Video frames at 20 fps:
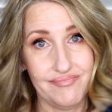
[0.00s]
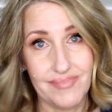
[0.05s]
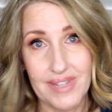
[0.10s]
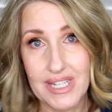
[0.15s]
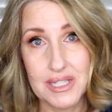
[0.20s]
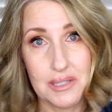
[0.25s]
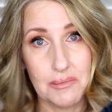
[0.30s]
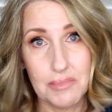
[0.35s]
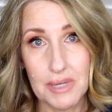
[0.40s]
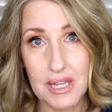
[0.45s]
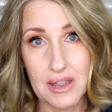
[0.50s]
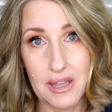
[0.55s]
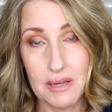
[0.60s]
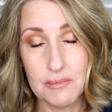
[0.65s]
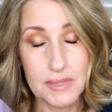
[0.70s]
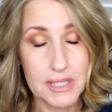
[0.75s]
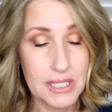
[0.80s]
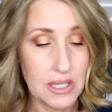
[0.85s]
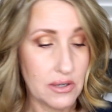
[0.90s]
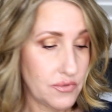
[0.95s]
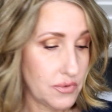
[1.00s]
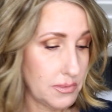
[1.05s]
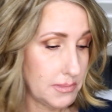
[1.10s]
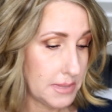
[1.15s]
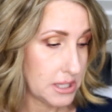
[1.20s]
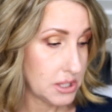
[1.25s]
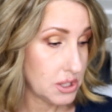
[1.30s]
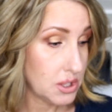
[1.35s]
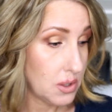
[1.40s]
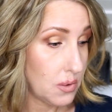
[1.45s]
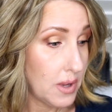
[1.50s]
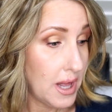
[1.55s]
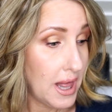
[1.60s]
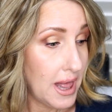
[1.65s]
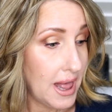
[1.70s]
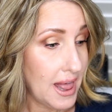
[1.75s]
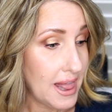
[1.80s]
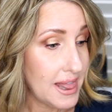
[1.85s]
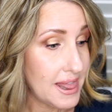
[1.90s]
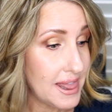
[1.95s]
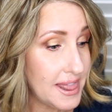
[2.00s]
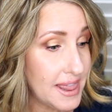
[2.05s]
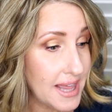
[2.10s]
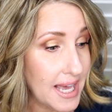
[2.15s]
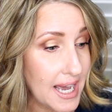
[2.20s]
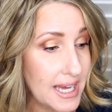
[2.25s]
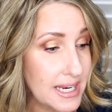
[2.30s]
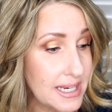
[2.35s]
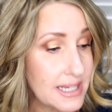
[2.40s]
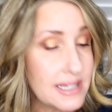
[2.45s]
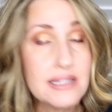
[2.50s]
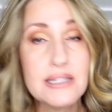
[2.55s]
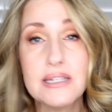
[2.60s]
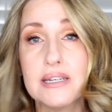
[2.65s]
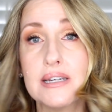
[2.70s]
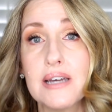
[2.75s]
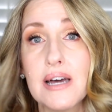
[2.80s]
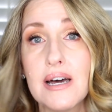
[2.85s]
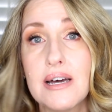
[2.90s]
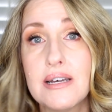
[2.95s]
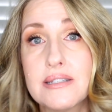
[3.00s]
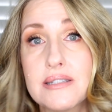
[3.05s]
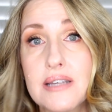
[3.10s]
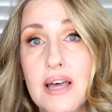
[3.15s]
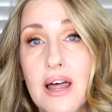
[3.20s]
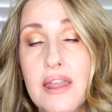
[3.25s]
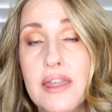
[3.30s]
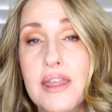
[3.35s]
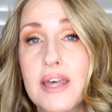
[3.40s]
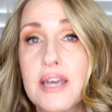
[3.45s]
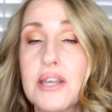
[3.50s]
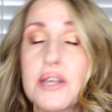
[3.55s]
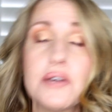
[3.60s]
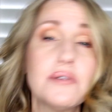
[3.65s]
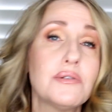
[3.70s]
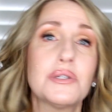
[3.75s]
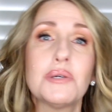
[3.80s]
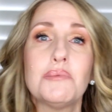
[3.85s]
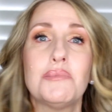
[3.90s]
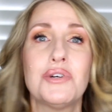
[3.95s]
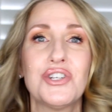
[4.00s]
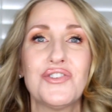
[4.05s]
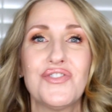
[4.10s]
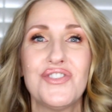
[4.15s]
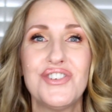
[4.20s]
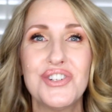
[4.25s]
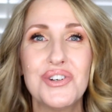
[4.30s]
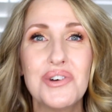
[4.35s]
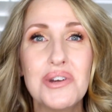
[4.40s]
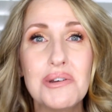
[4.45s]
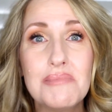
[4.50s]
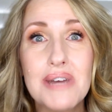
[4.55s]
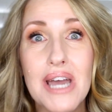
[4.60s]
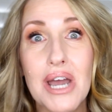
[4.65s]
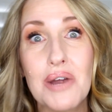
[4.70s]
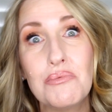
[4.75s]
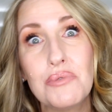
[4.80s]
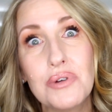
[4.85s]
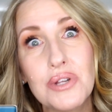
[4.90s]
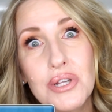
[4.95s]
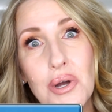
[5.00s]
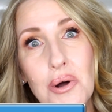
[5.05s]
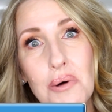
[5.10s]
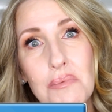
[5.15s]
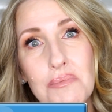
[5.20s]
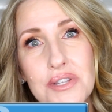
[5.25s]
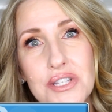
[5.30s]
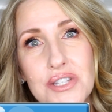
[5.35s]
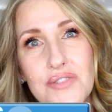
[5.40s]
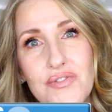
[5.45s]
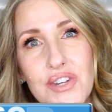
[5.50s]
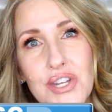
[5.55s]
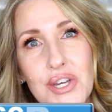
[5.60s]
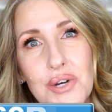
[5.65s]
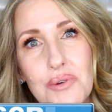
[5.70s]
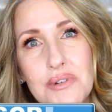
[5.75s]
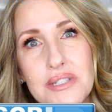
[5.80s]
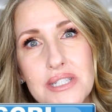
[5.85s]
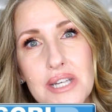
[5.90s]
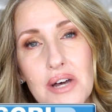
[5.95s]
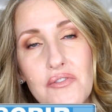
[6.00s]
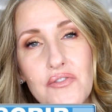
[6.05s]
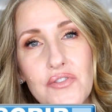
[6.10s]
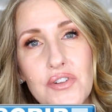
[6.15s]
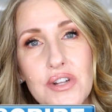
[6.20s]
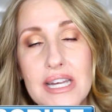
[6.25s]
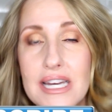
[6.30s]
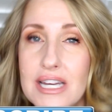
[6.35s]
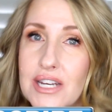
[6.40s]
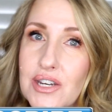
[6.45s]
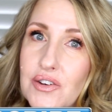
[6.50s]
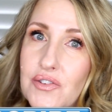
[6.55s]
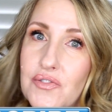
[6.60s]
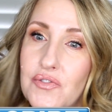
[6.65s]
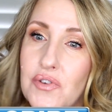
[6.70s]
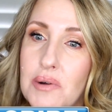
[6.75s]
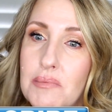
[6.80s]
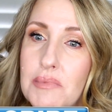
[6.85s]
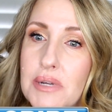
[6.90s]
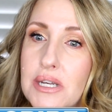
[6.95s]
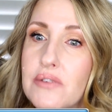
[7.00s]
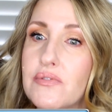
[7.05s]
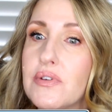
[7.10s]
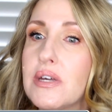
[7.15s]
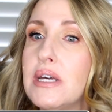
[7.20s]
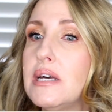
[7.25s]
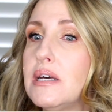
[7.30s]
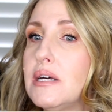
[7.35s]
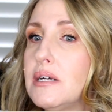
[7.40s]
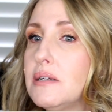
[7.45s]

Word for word: that's a big thumbs down for me so that is it guys thank you so much for joining me i really hope this video was helpful and informative